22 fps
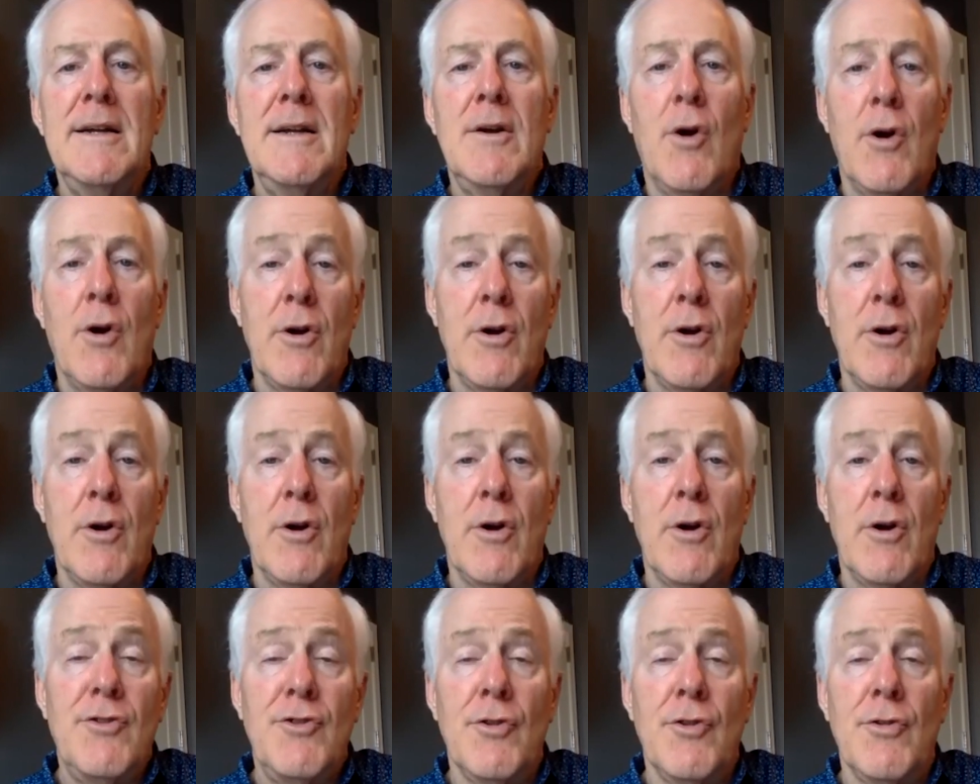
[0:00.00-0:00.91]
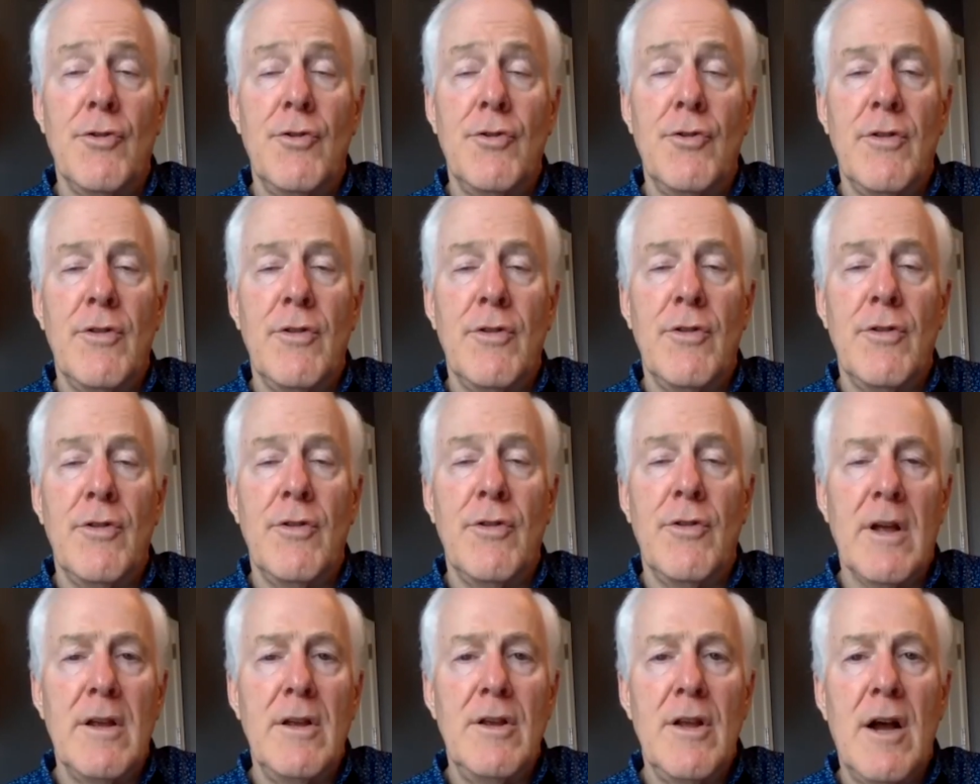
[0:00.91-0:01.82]
or at least to these
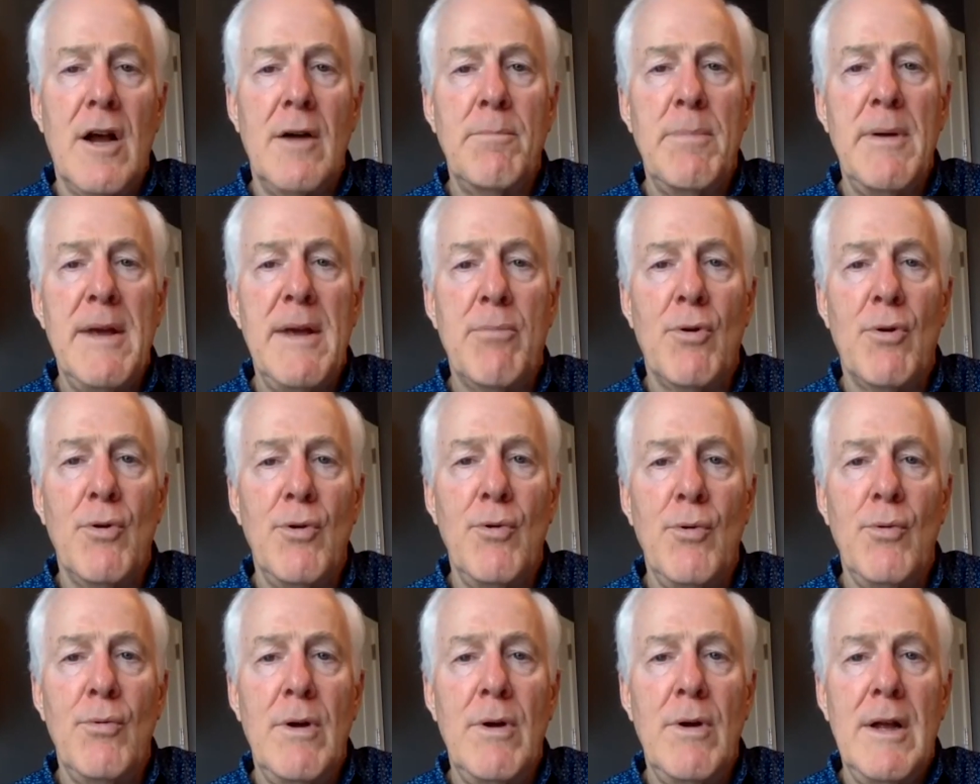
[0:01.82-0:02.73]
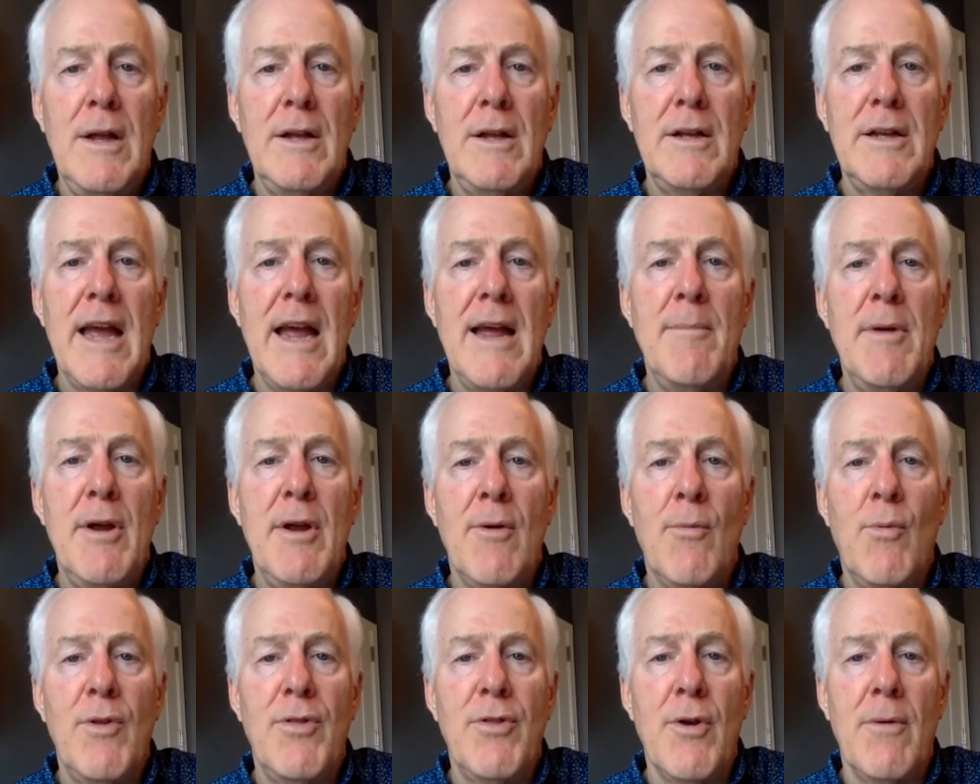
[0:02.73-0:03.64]
young people who came here
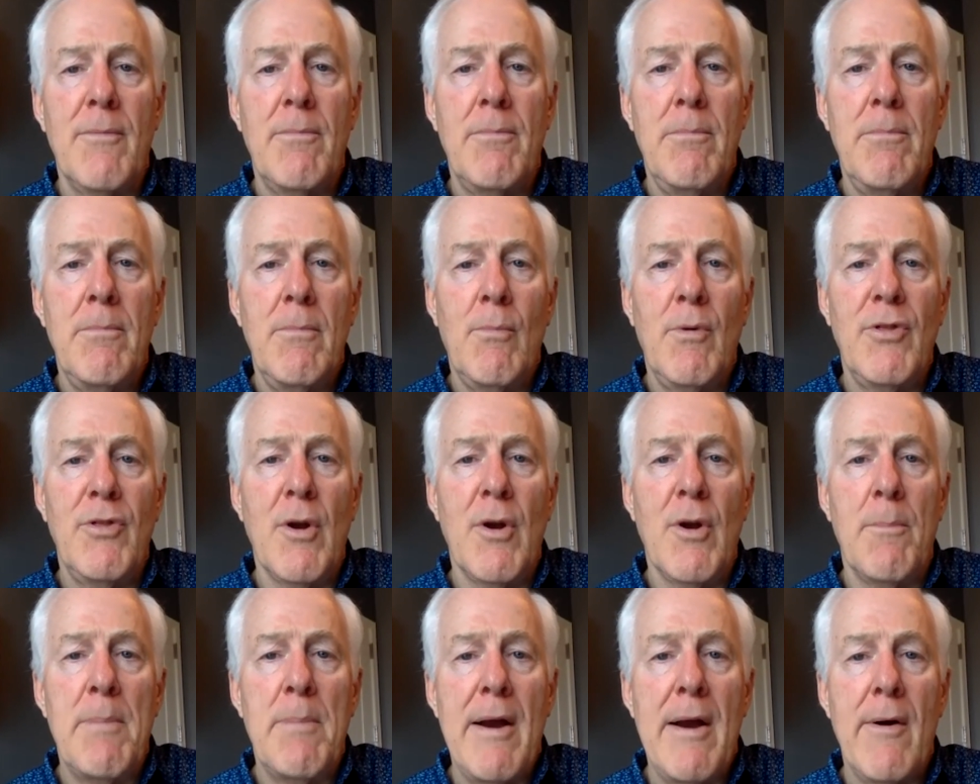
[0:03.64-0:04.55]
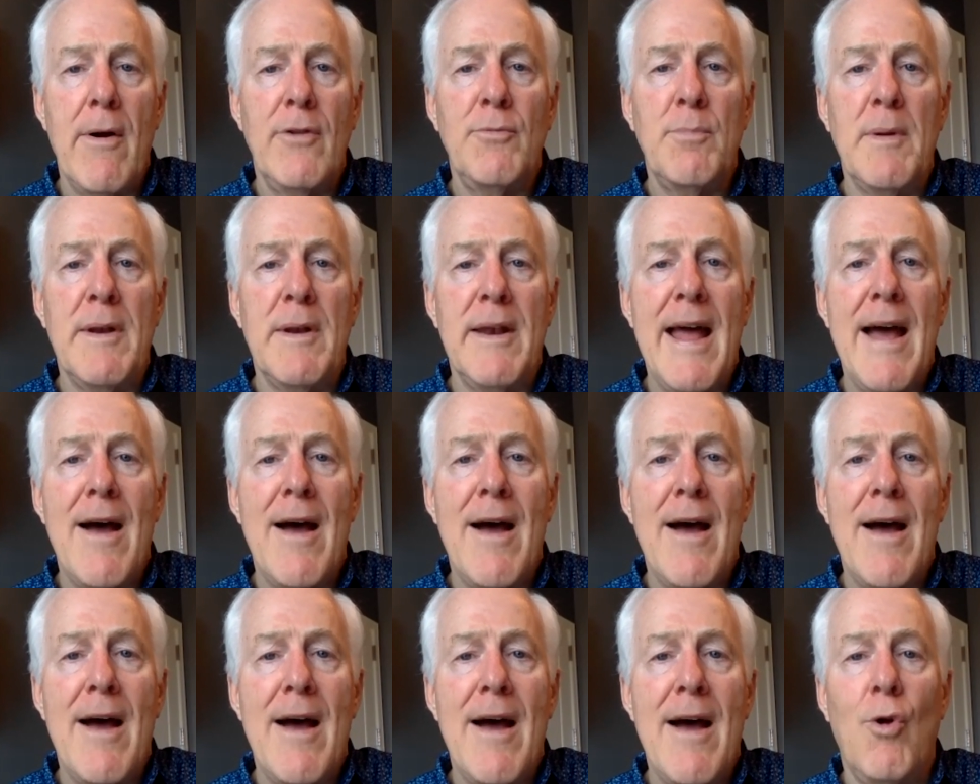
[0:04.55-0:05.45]
with their parents, but now
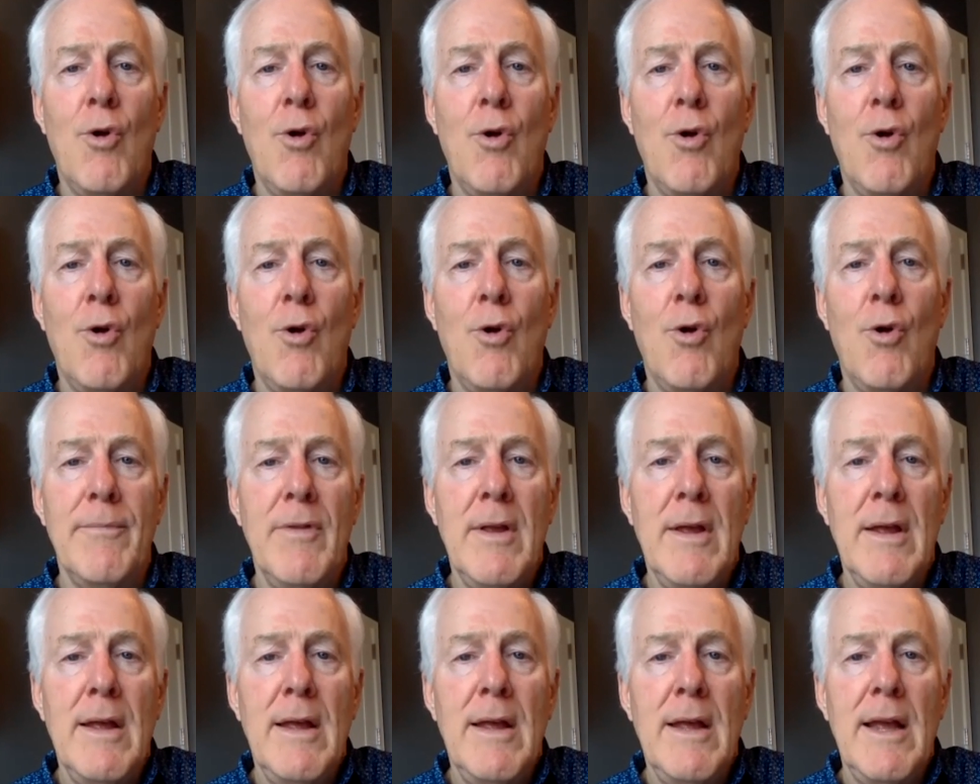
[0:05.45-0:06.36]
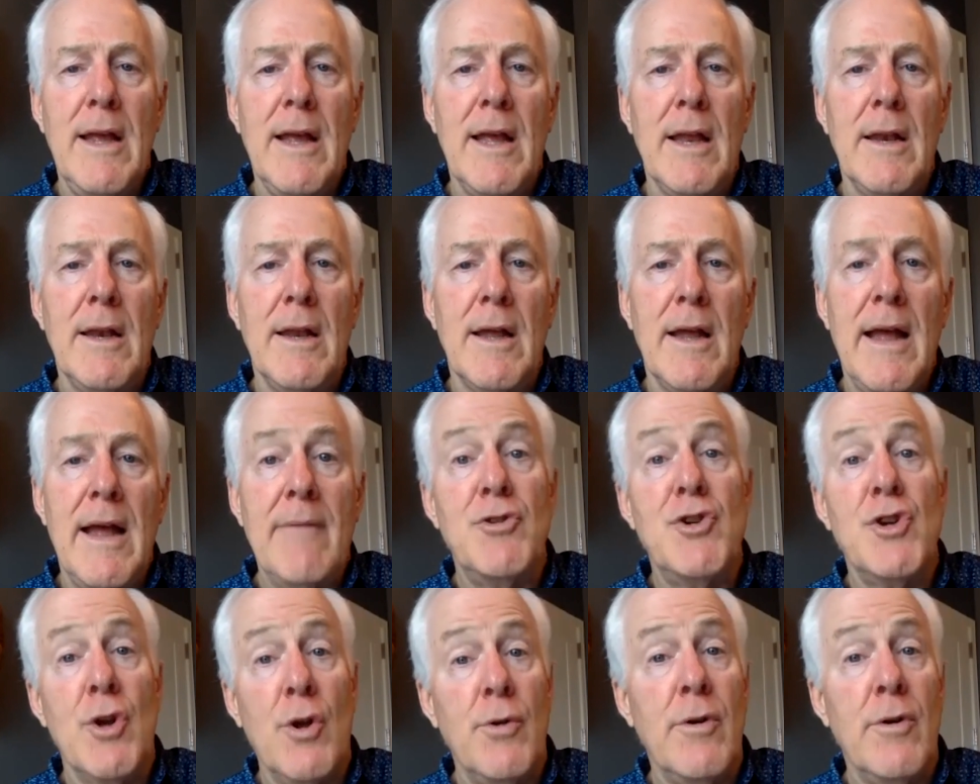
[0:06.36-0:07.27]
are older and have
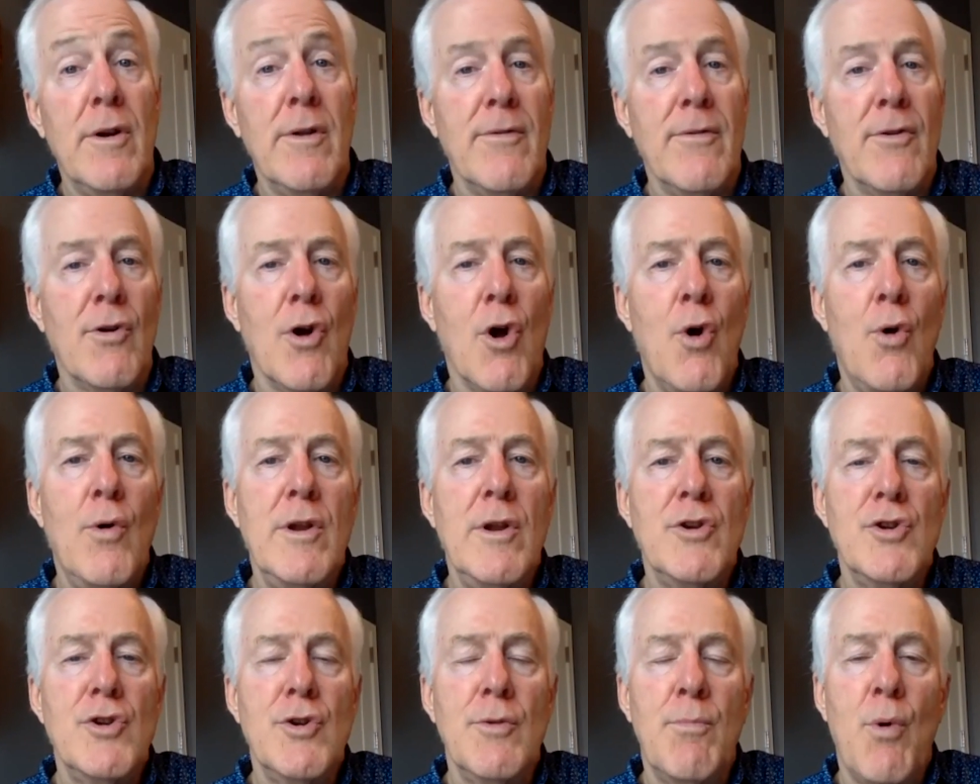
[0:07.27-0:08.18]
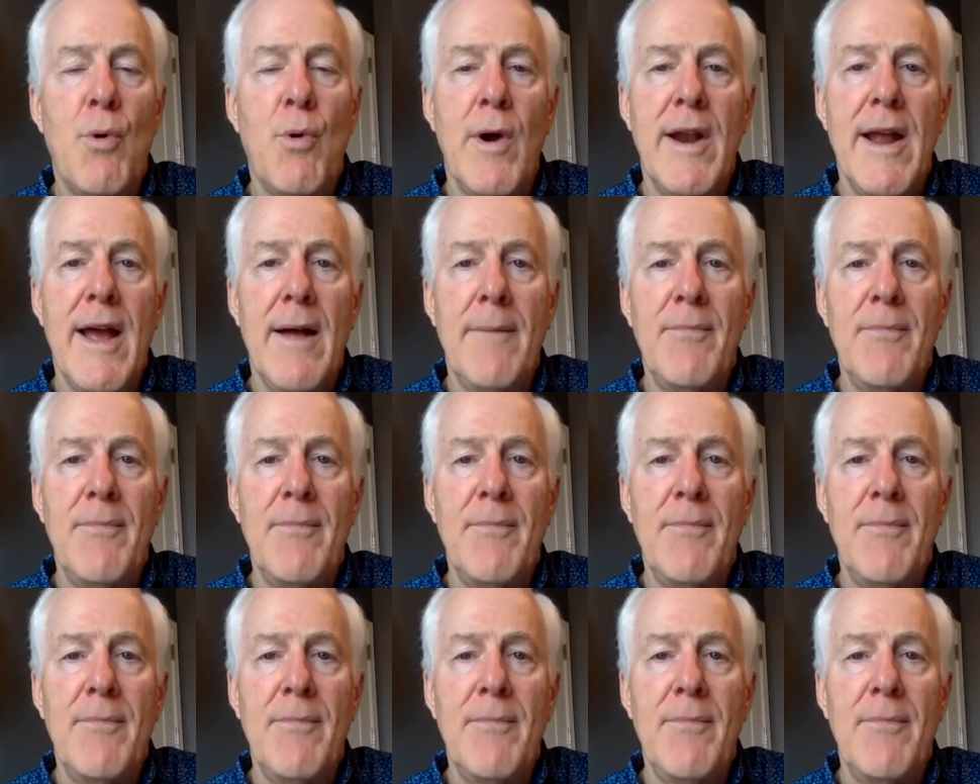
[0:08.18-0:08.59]
children of their own, as you point out.